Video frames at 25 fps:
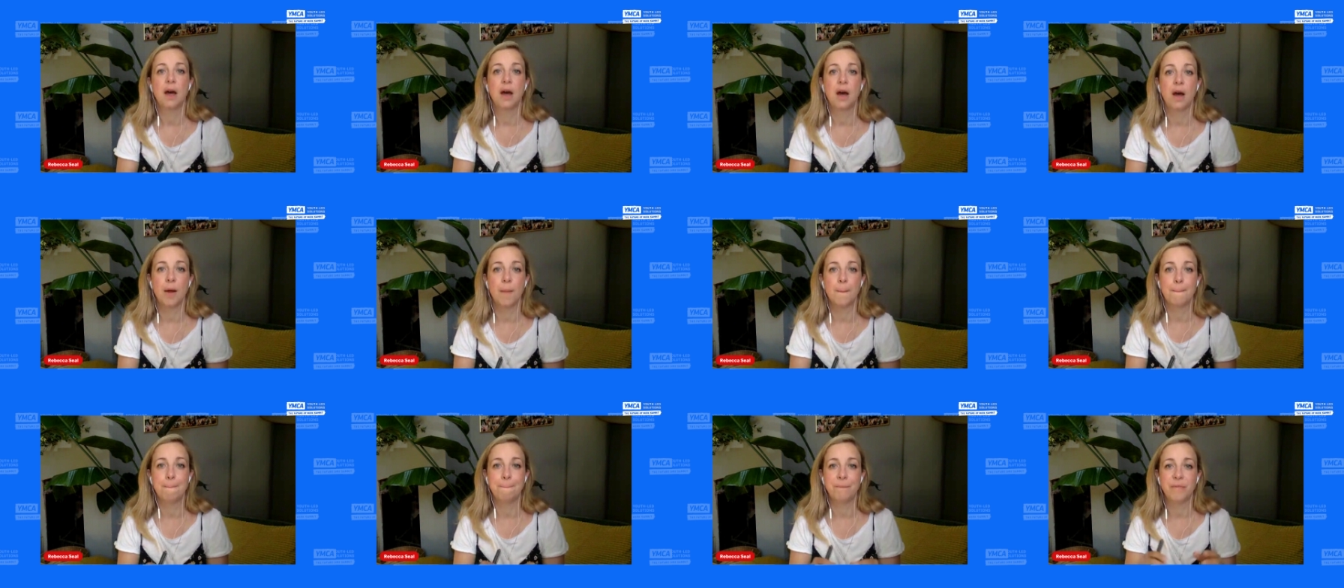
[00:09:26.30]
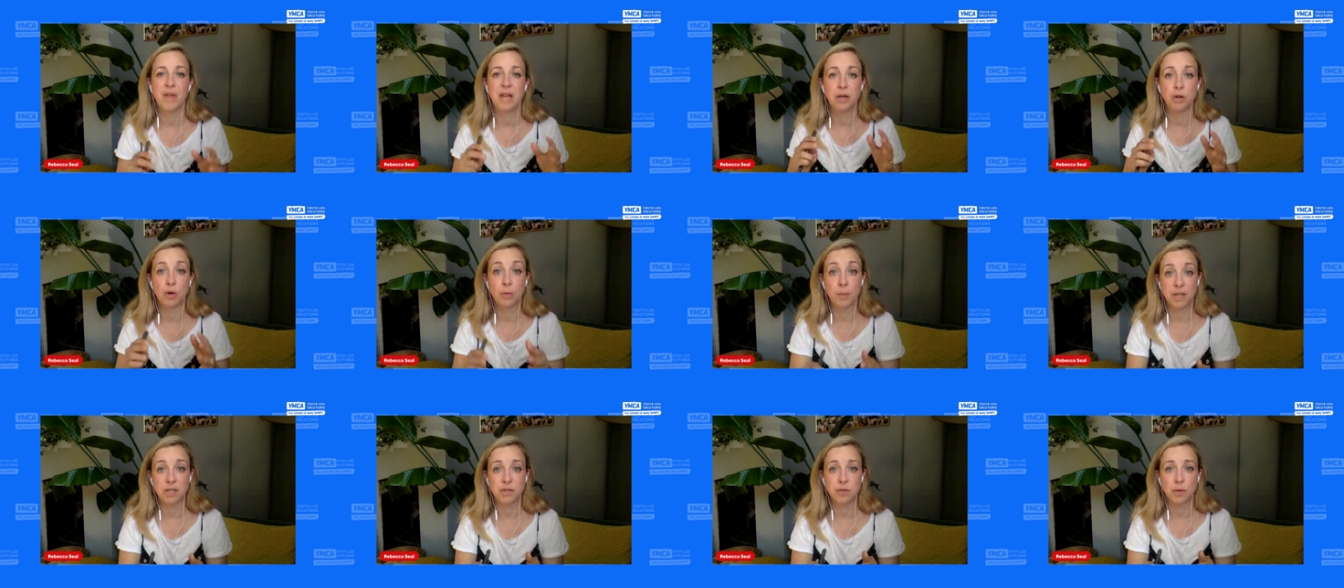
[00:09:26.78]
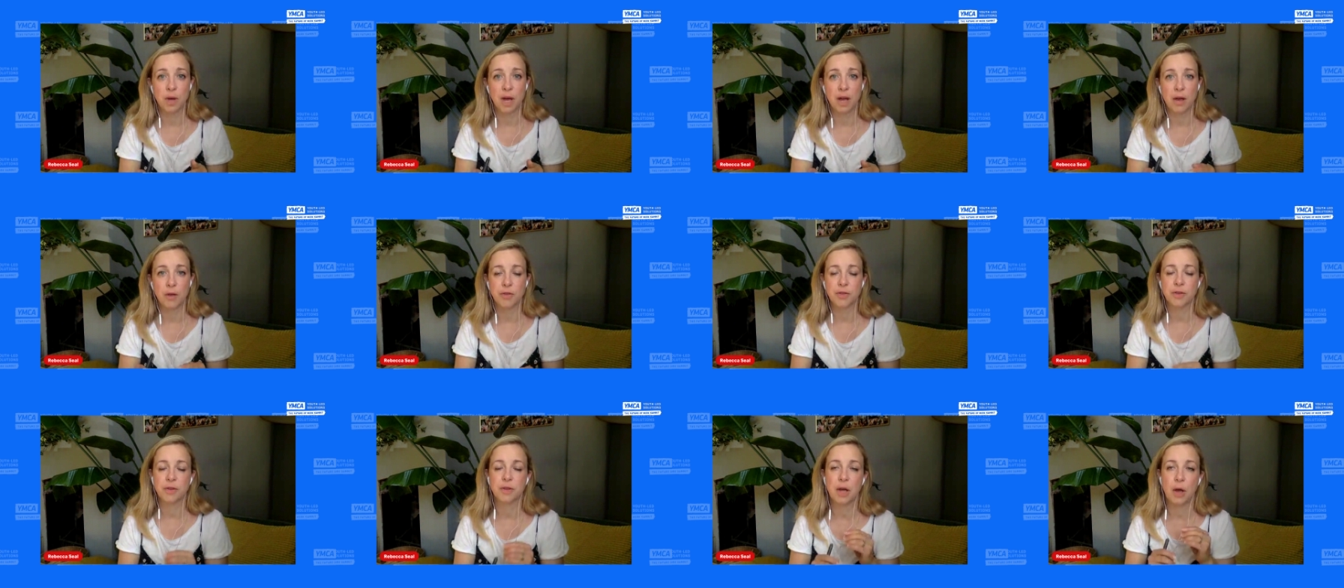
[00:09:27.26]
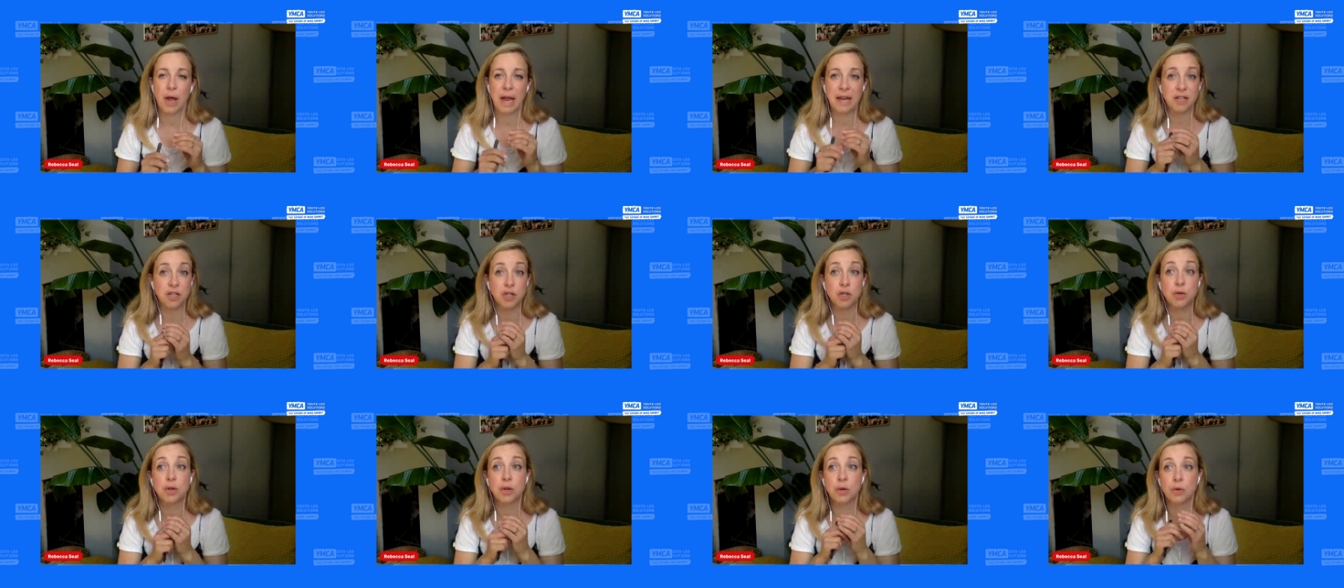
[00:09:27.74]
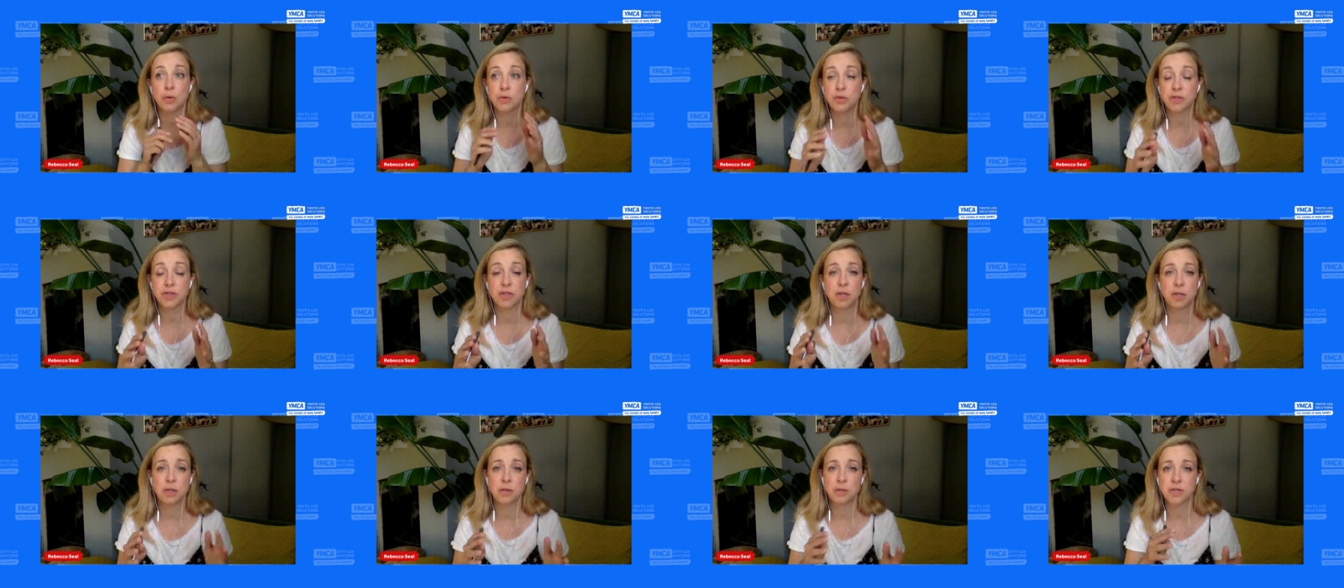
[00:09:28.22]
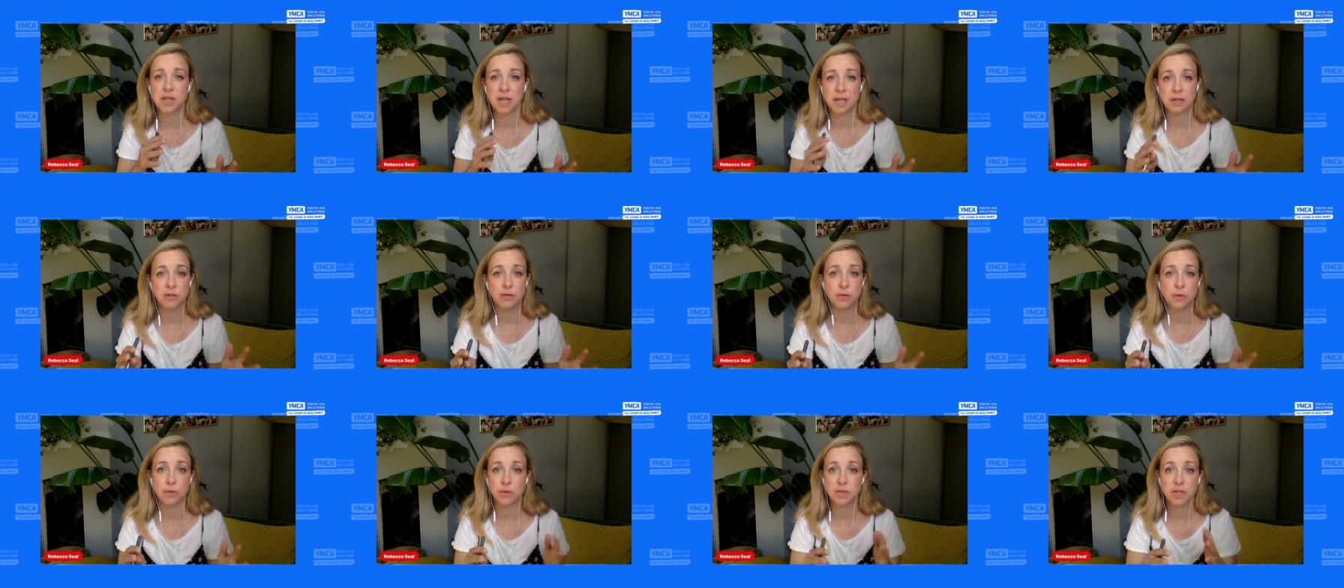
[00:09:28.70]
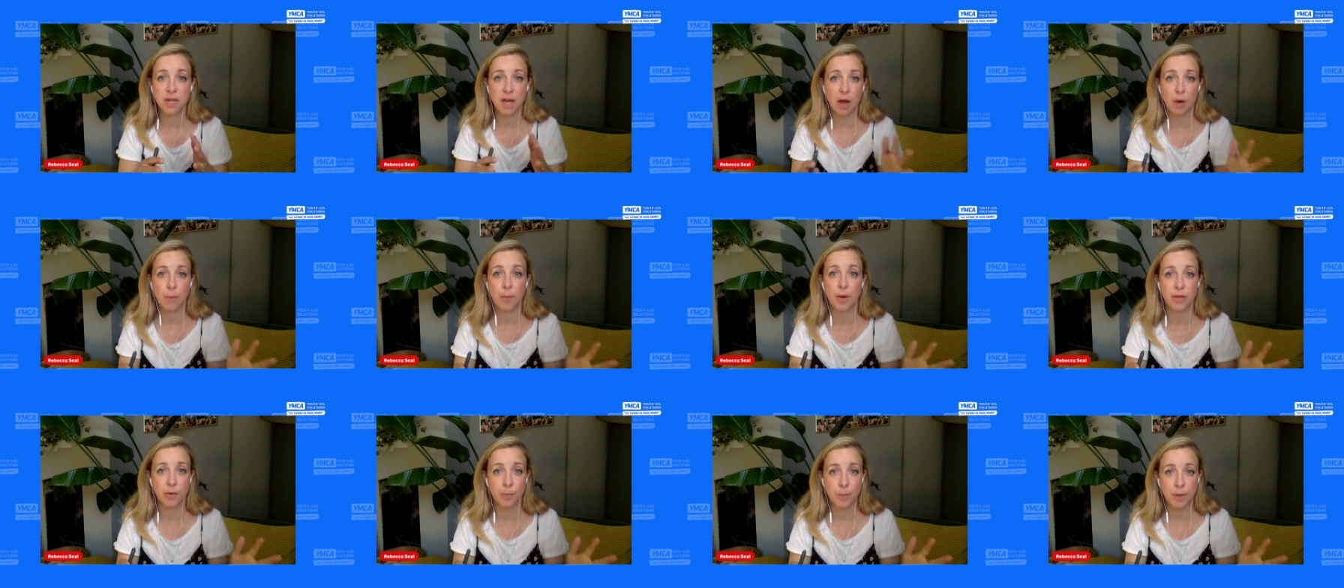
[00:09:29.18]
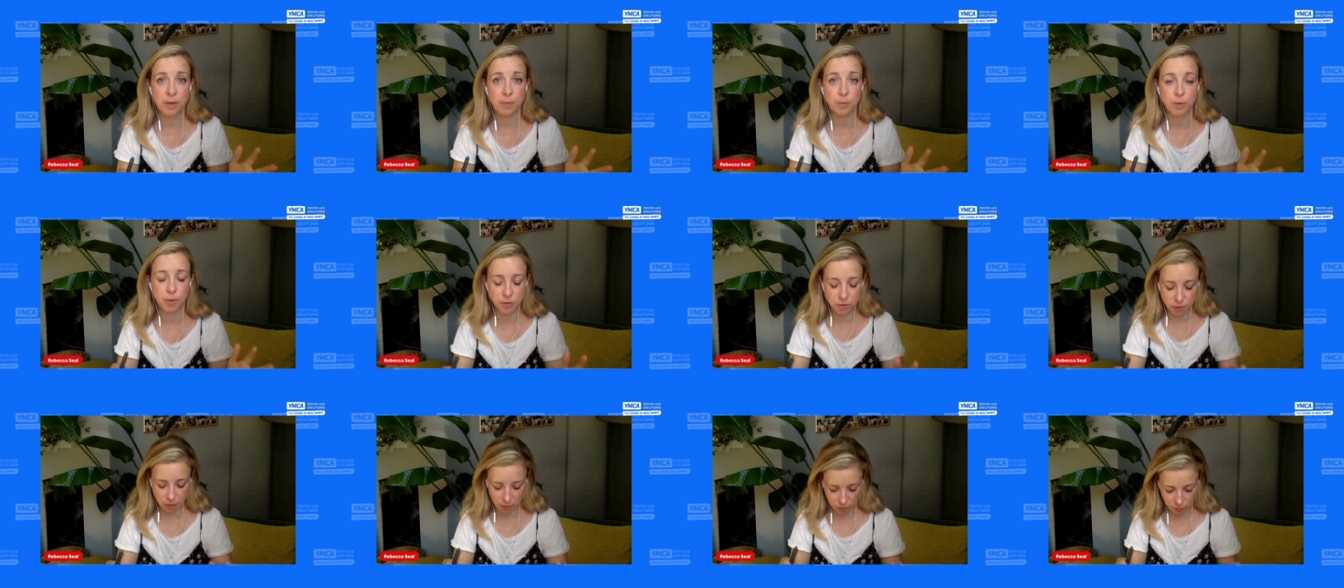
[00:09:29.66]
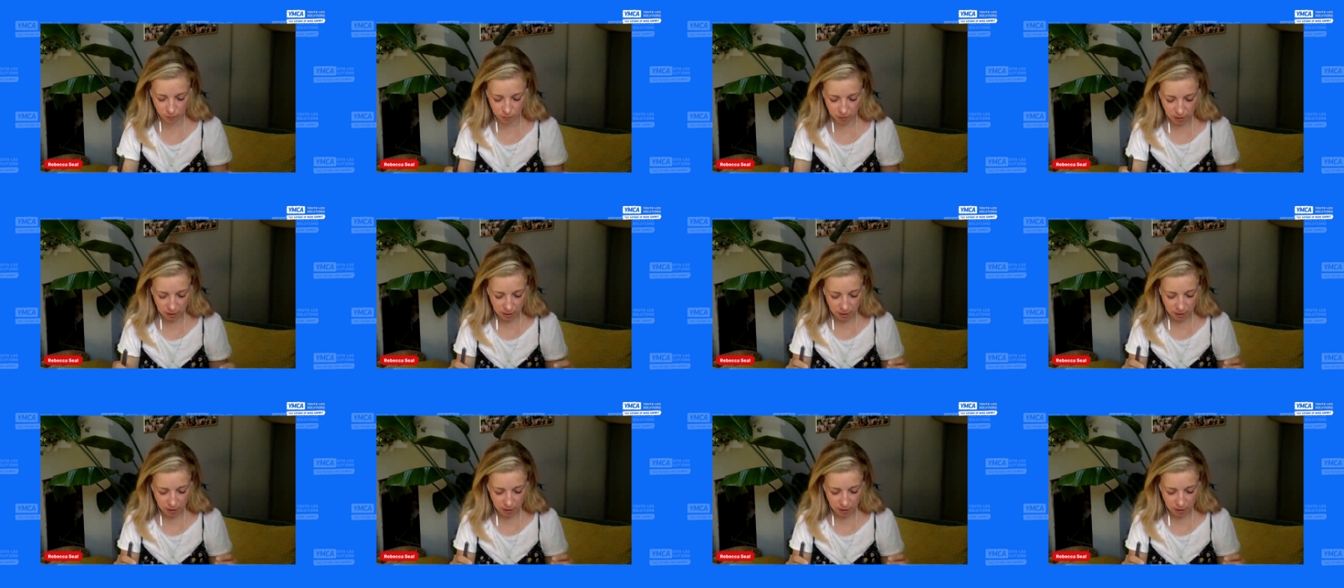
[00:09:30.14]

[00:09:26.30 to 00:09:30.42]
and your mental health. And you can also use that tool to help other people too.